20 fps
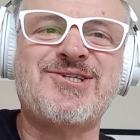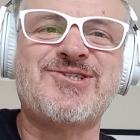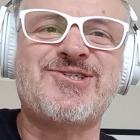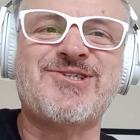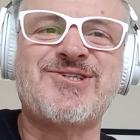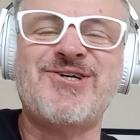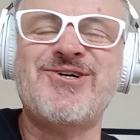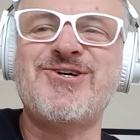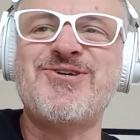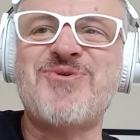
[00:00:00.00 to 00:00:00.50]
a
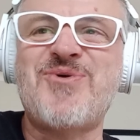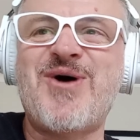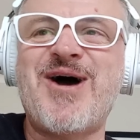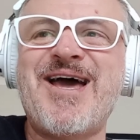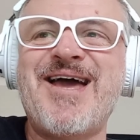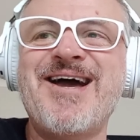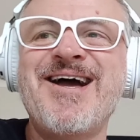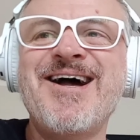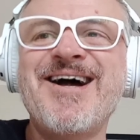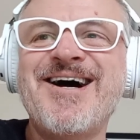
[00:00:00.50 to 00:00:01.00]
certain
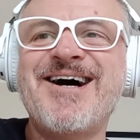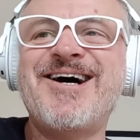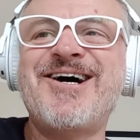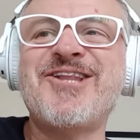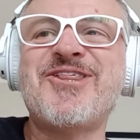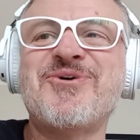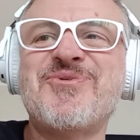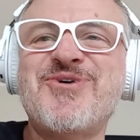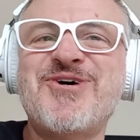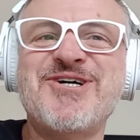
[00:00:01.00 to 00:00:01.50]
way,
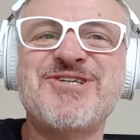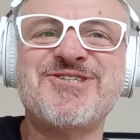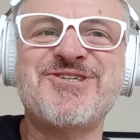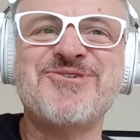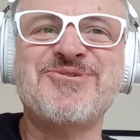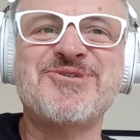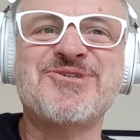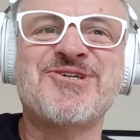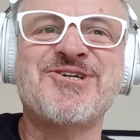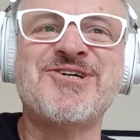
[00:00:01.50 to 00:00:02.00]
otherwise
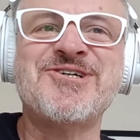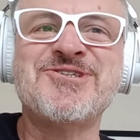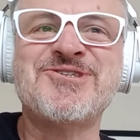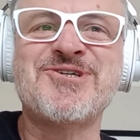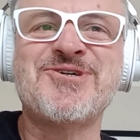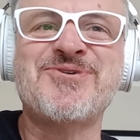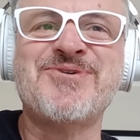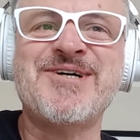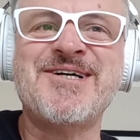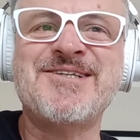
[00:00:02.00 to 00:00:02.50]
there was
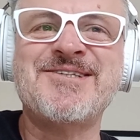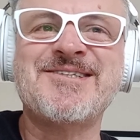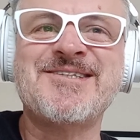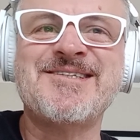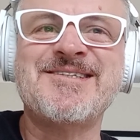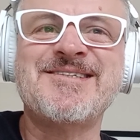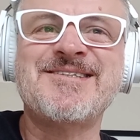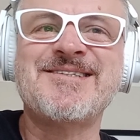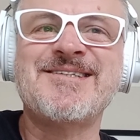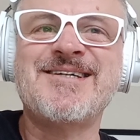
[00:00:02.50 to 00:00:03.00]

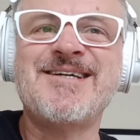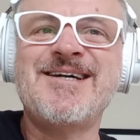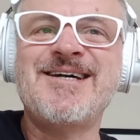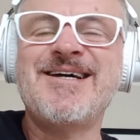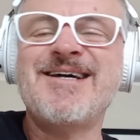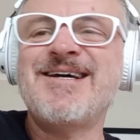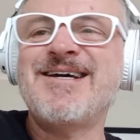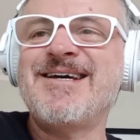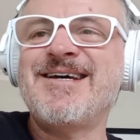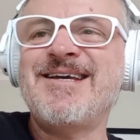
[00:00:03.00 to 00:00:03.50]
consequences.
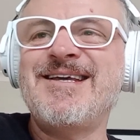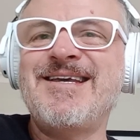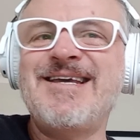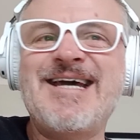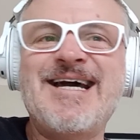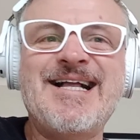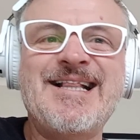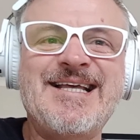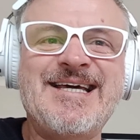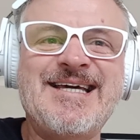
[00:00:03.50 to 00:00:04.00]

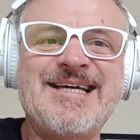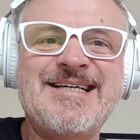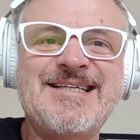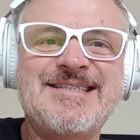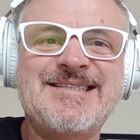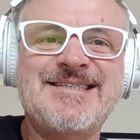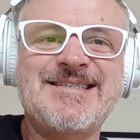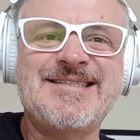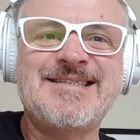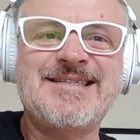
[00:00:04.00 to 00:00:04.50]

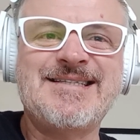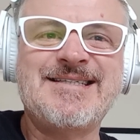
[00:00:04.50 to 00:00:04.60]
Yellings.